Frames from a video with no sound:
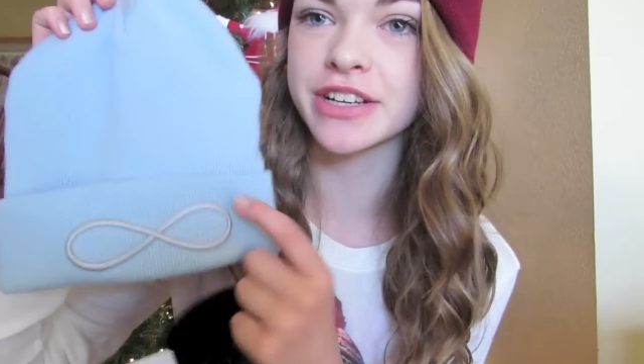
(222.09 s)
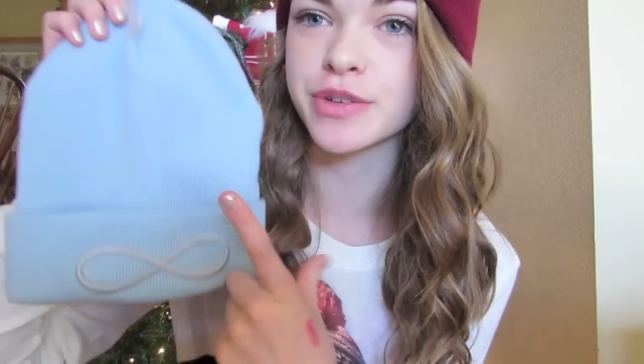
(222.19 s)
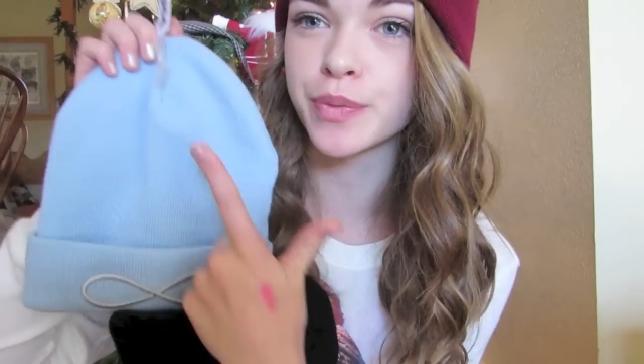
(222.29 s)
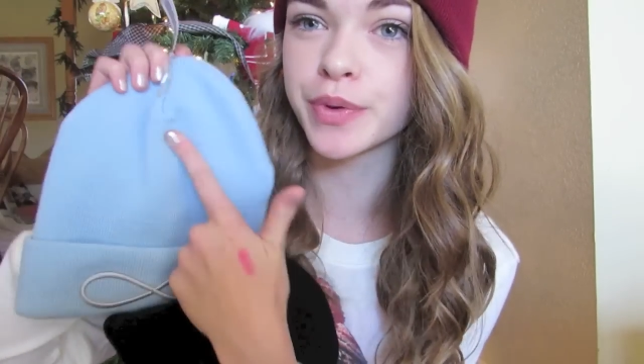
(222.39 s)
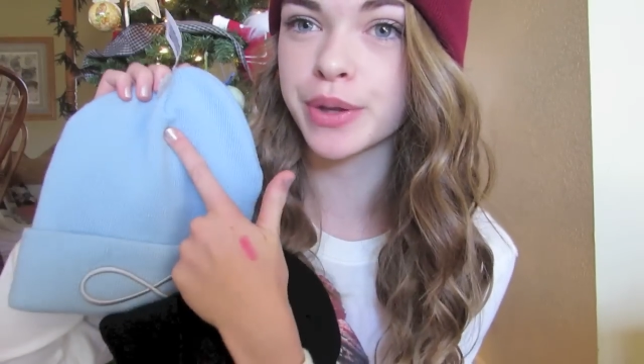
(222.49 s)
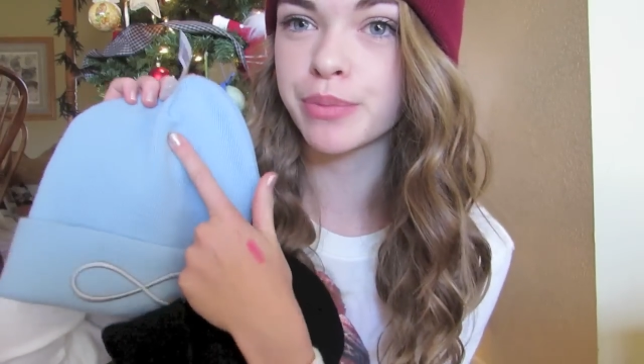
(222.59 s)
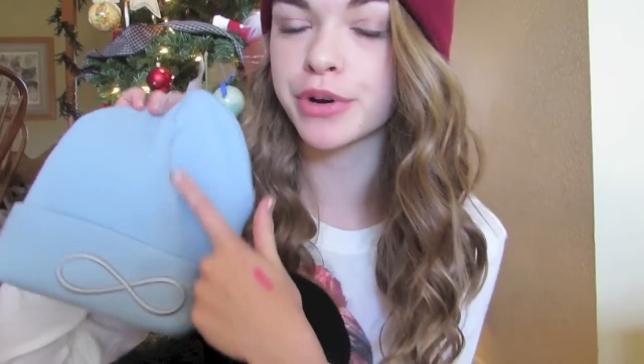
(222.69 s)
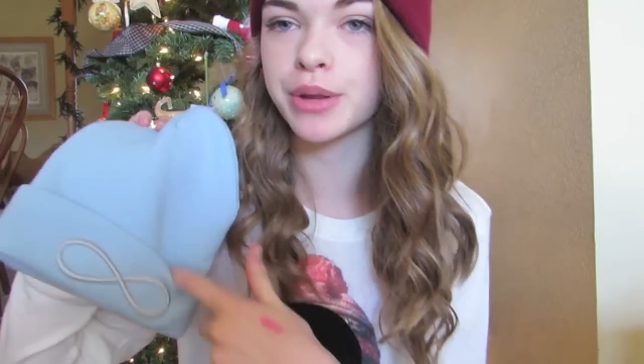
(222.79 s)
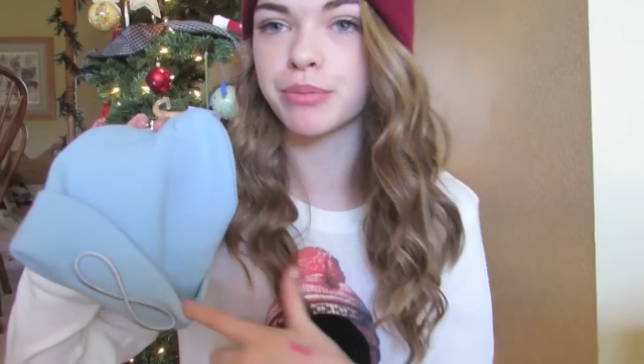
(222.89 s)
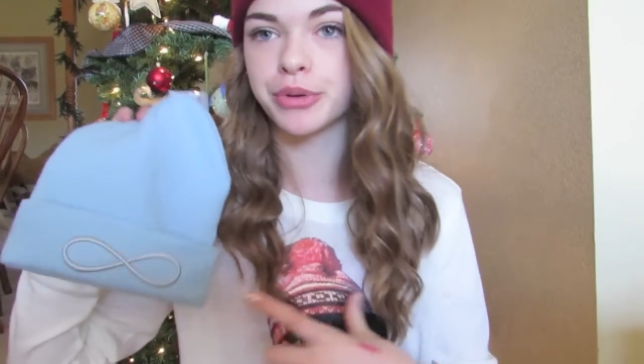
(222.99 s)
It's a really
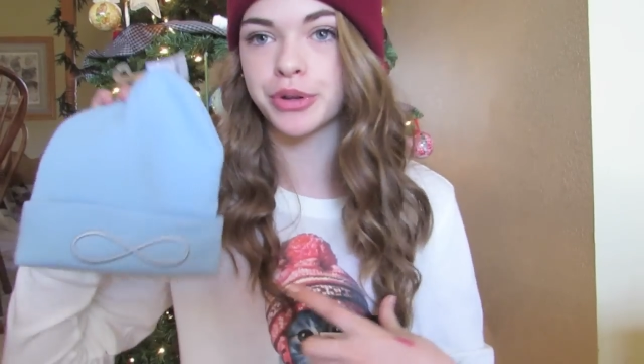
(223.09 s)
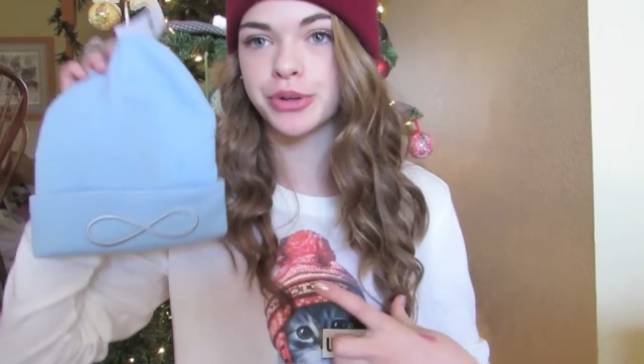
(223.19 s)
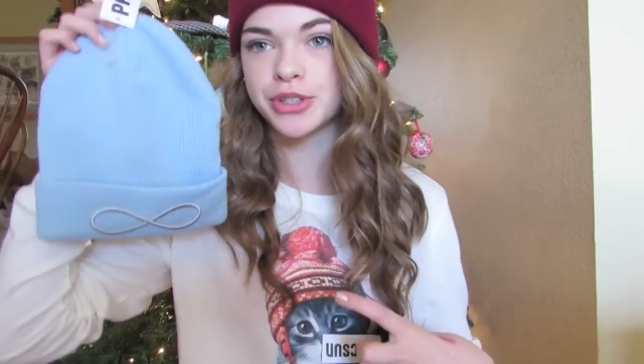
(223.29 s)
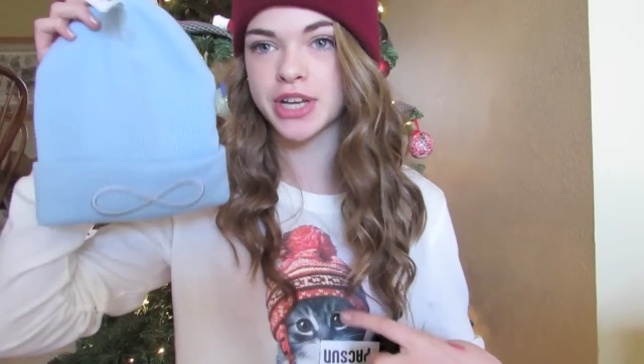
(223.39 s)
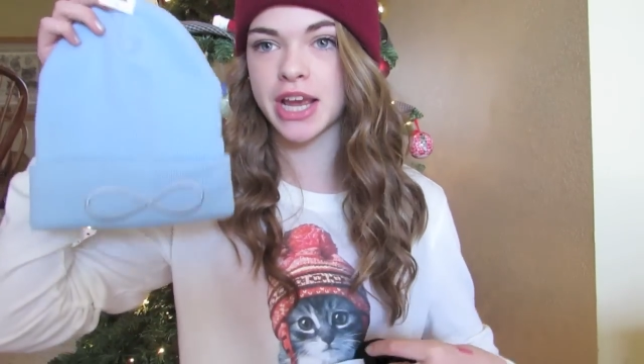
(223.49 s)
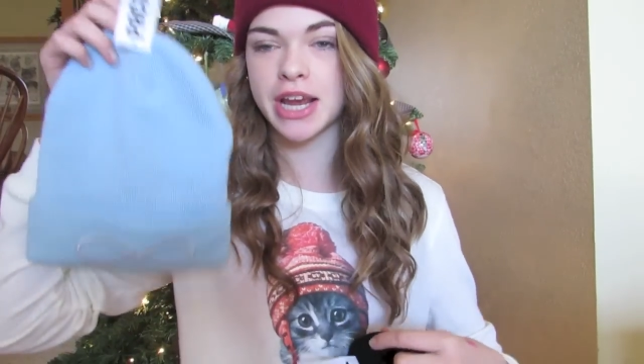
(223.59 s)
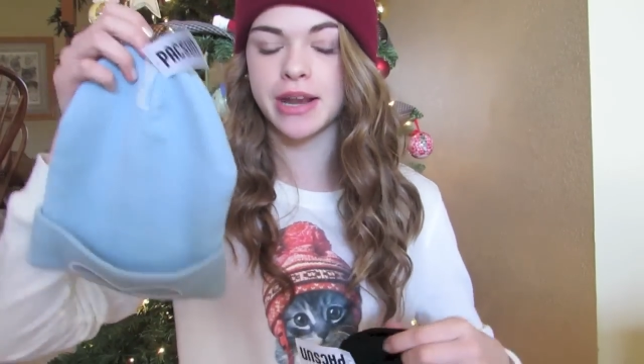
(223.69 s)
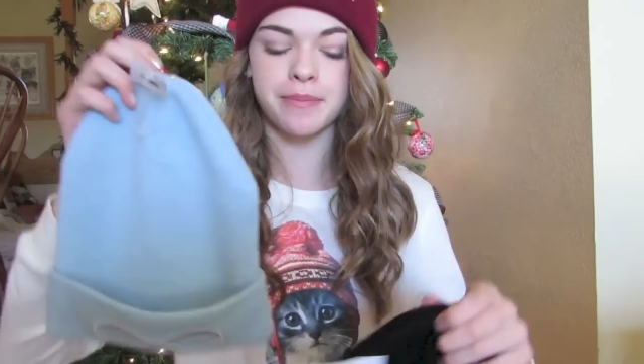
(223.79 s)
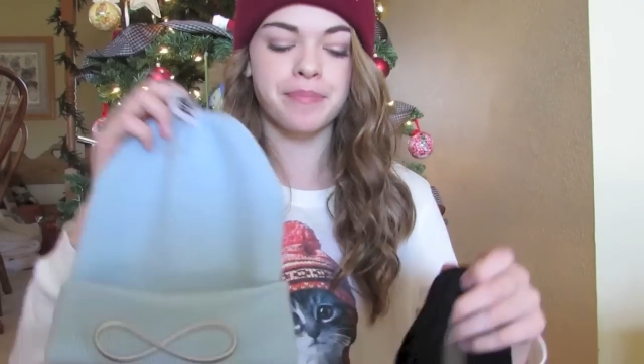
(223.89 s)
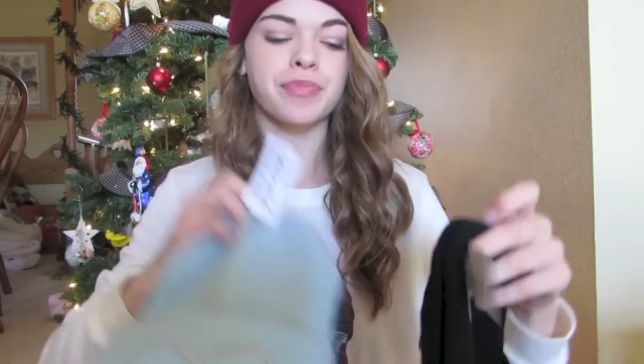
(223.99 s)
pretty blue
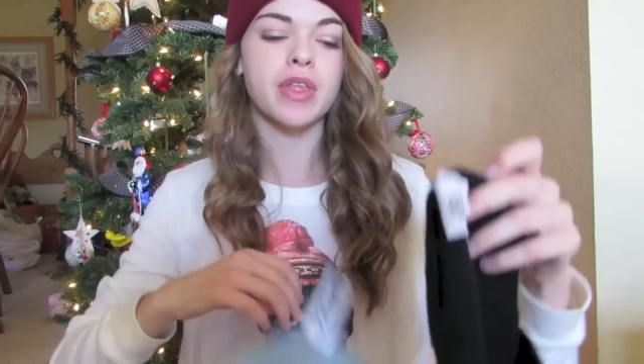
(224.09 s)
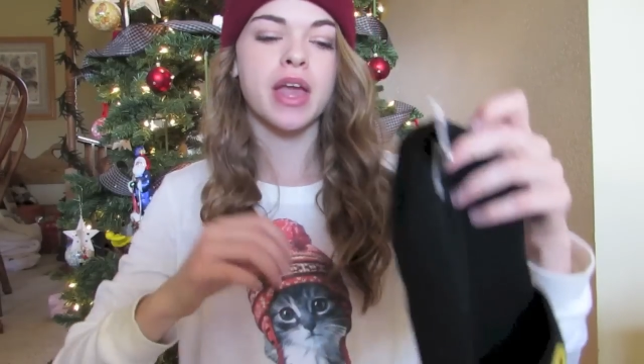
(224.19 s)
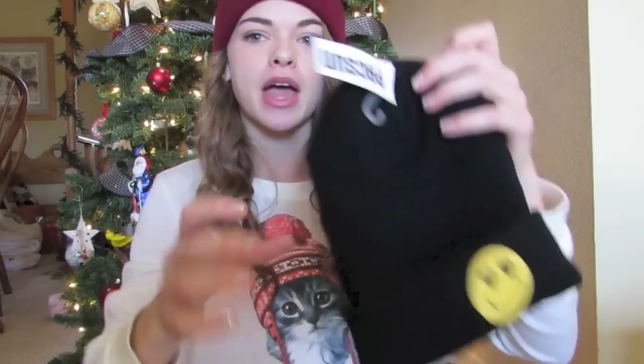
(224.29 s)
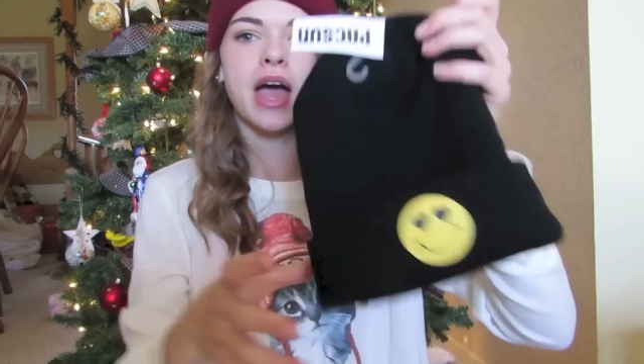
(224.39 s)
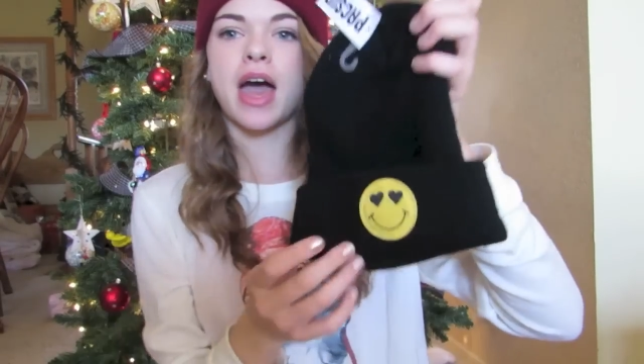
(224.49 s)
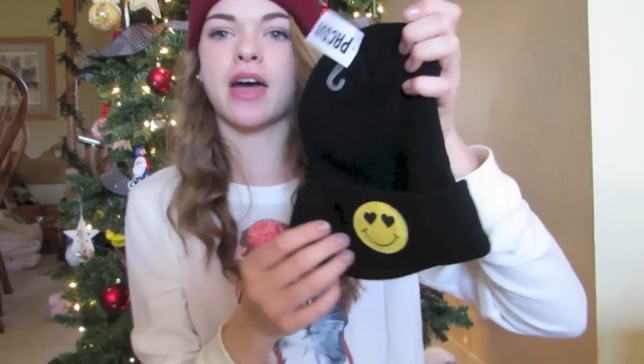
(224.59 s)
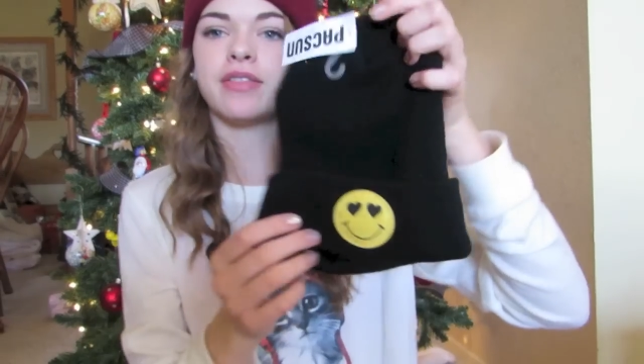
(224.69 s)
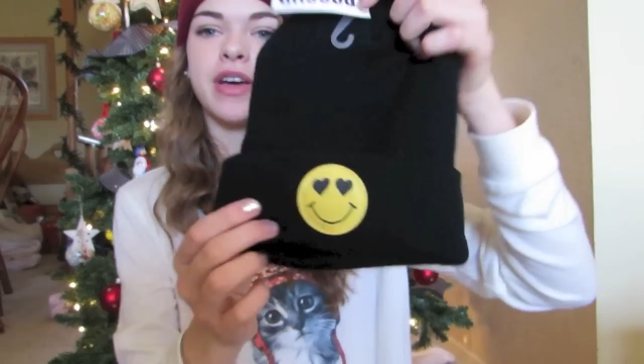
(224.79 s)
shade, and